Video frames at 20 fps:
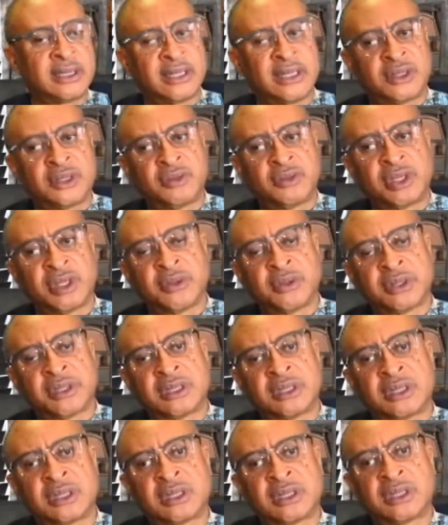Tunde
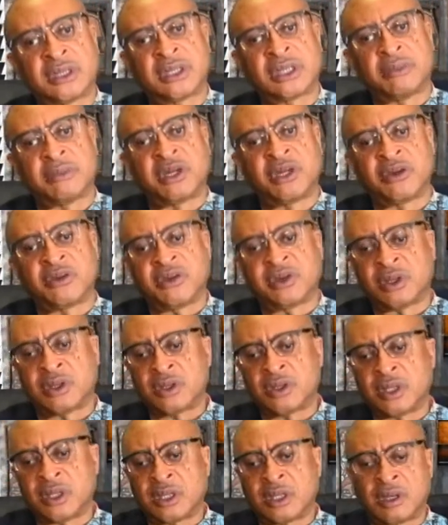was chairman of the
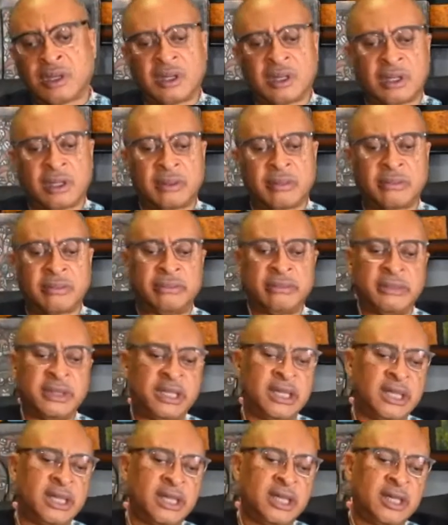Kogi Club.
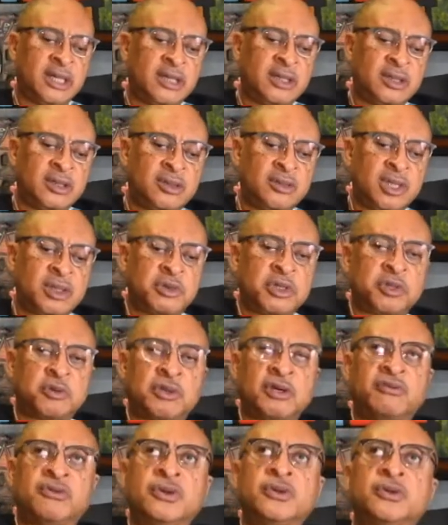Tunde was one
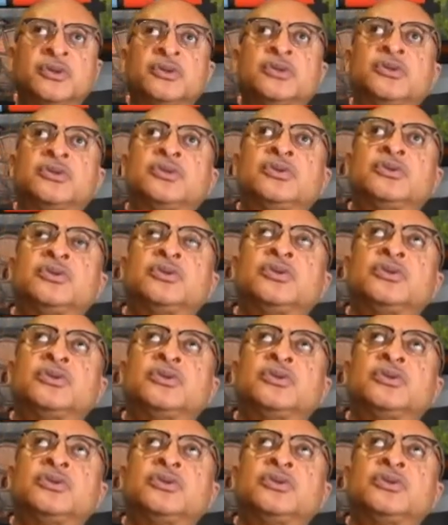of those